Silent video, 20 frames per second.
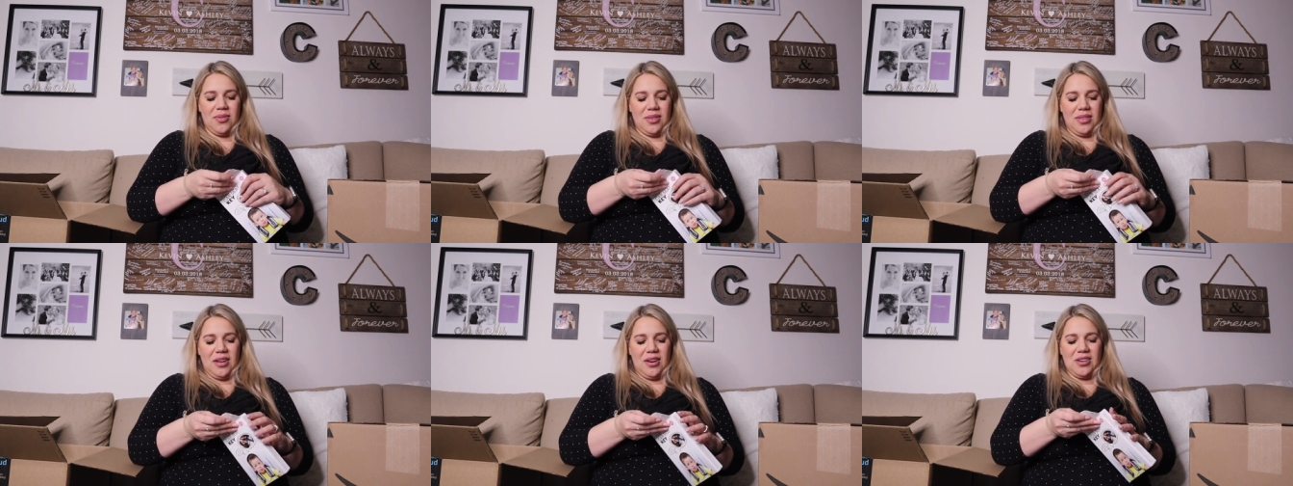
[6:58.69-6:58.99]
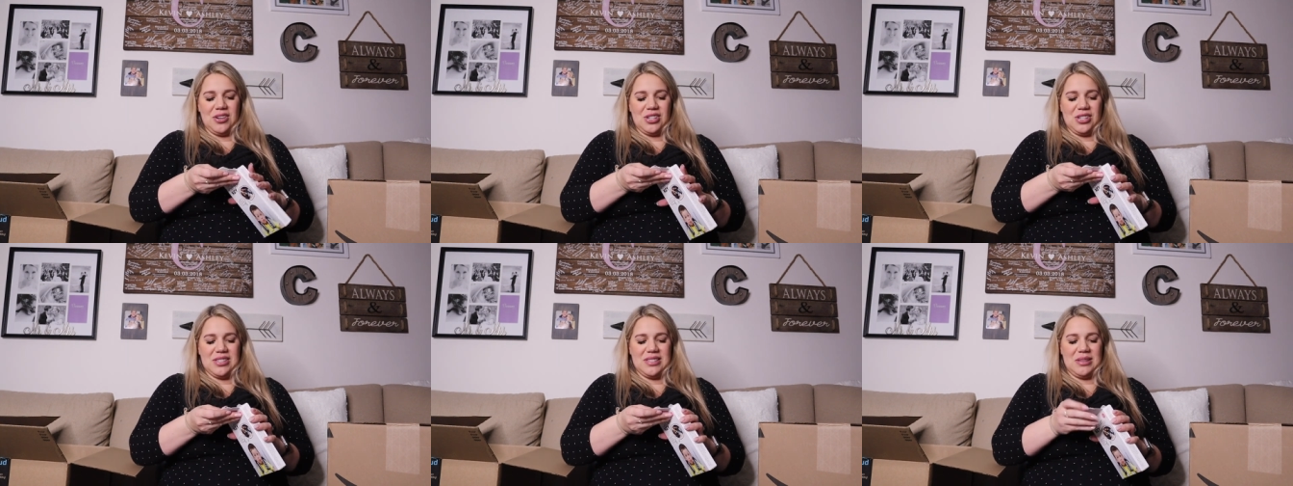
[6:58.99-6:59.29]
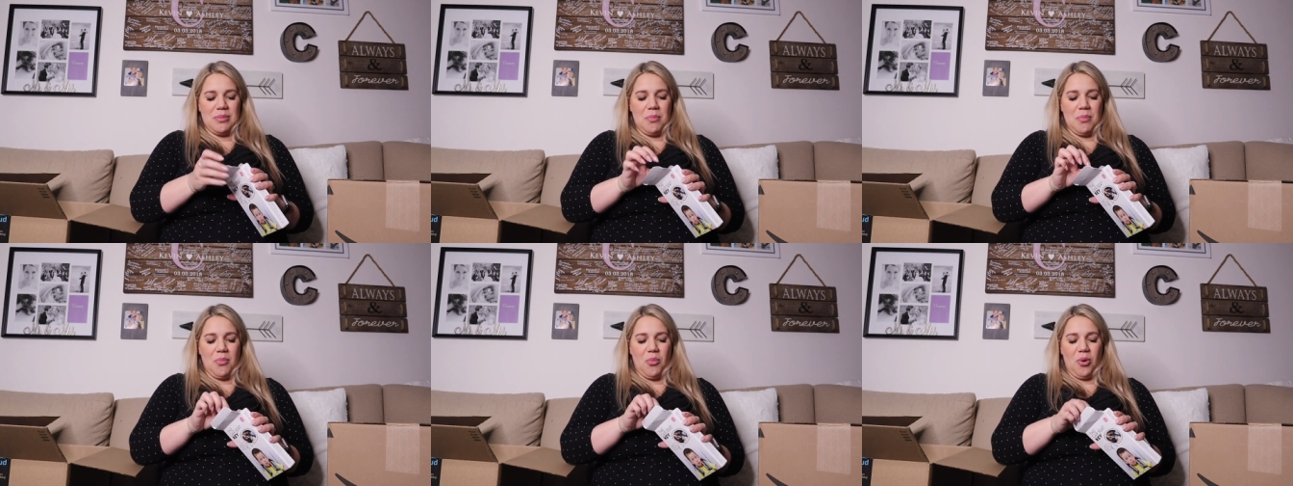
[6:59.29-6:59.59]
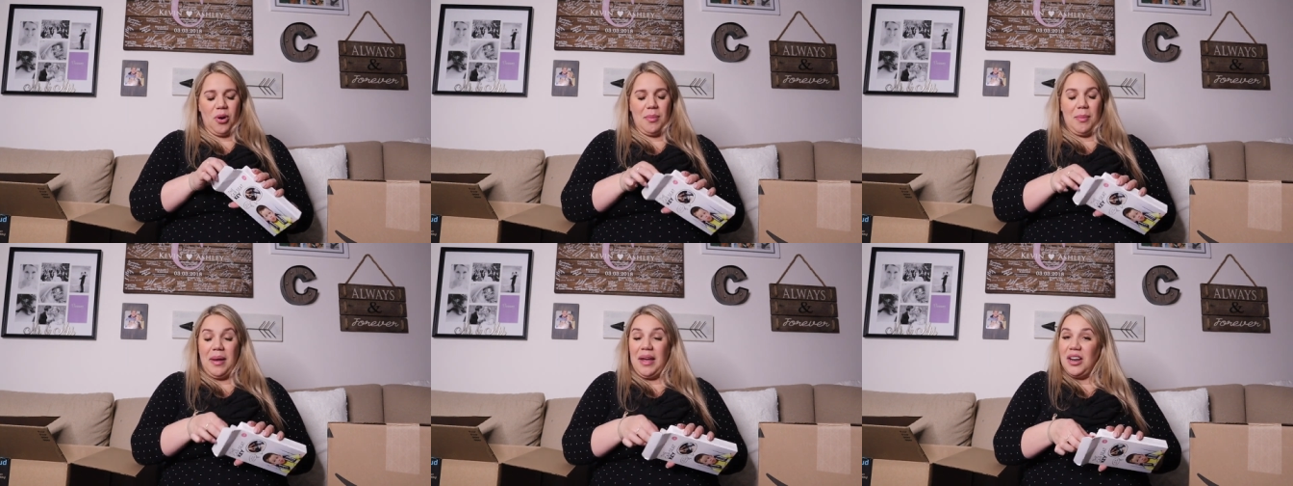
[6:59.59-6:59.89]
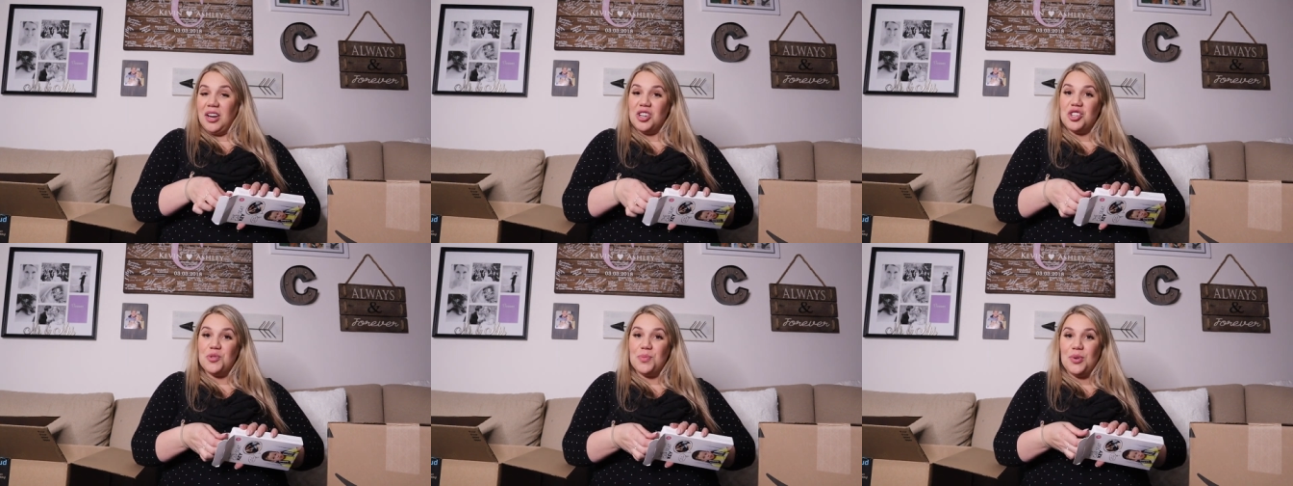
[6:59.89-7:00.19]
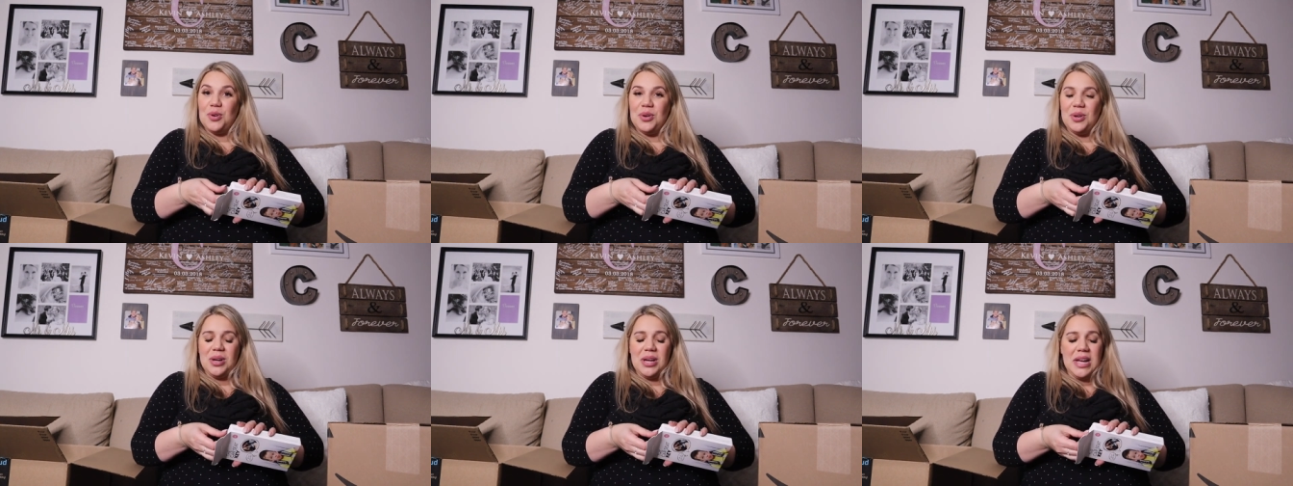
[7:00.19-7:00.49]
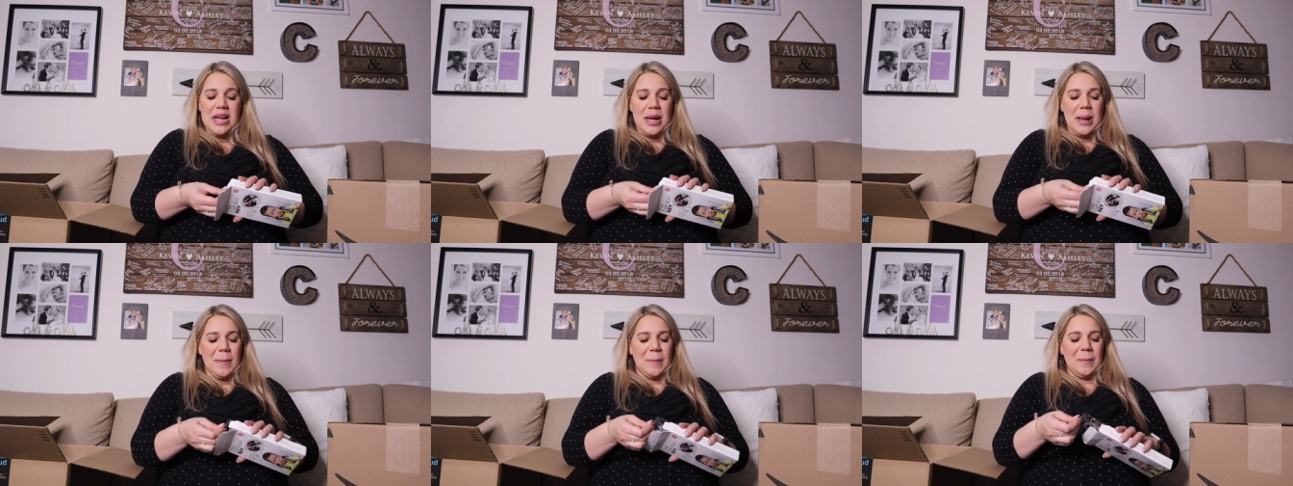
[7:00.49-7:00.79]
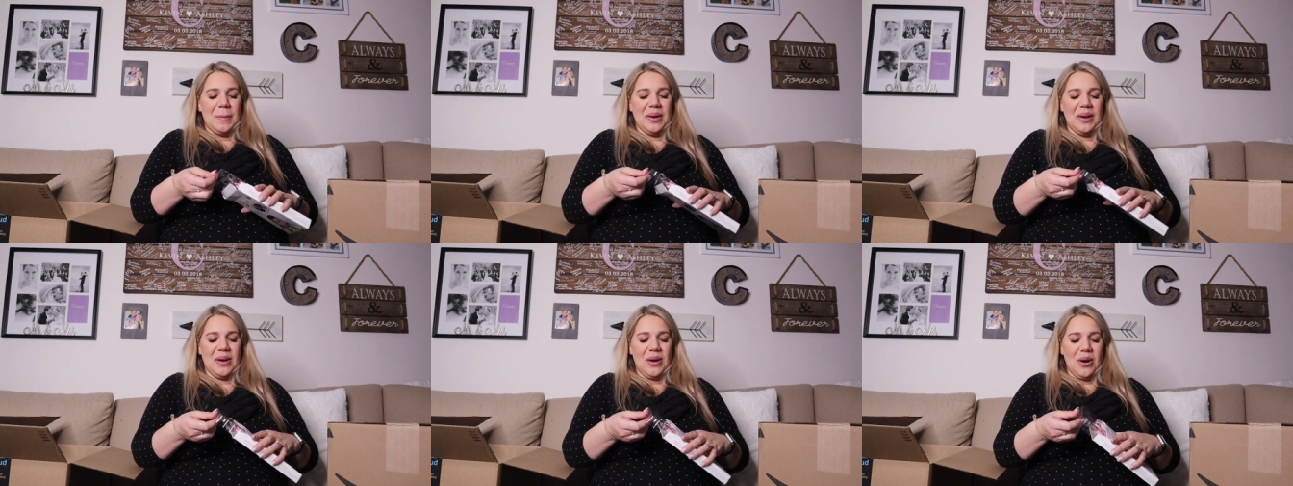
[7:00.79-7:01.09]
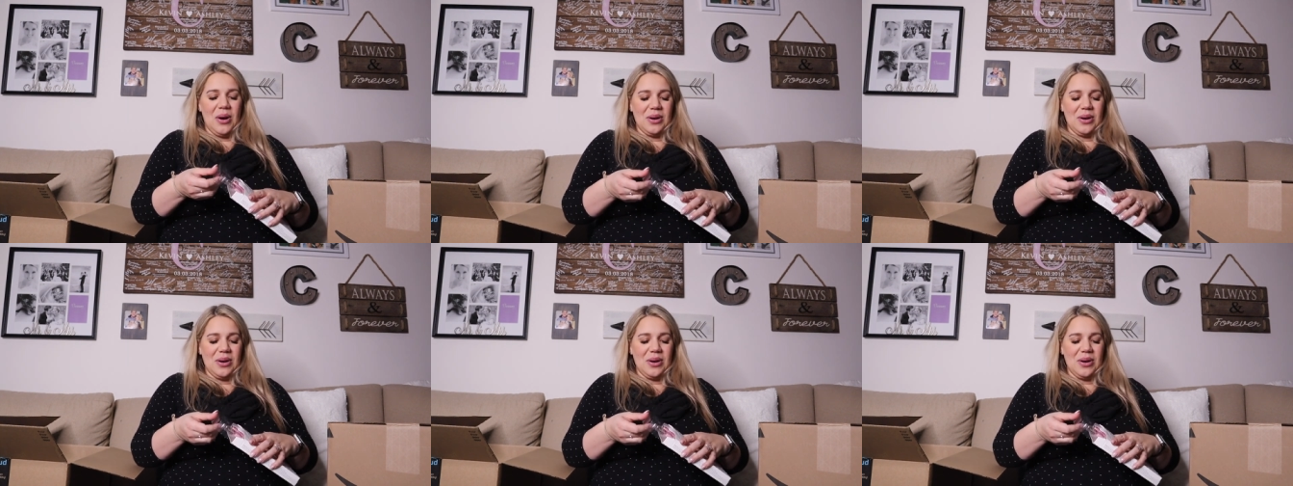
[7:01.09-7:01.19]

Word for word: they're just more manageable. But